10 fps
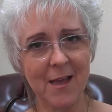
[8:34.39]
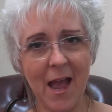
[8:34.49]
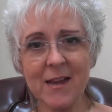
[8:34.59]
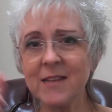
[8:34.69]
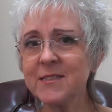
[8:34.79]

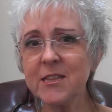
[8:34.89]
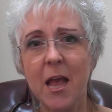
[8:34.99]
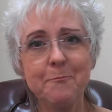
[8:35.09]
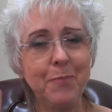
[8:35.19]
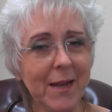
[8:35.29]
And I
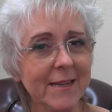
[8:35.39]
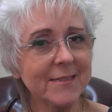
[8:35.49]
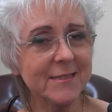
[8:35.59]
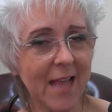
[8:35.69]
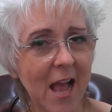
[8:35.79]
said,
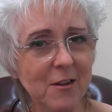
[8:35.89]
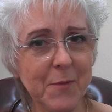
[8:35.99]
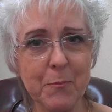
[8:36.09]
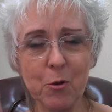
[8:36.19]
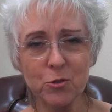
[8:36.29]
please tell
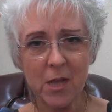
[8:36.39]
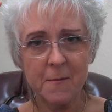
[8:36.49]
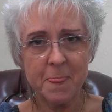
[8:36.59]
me because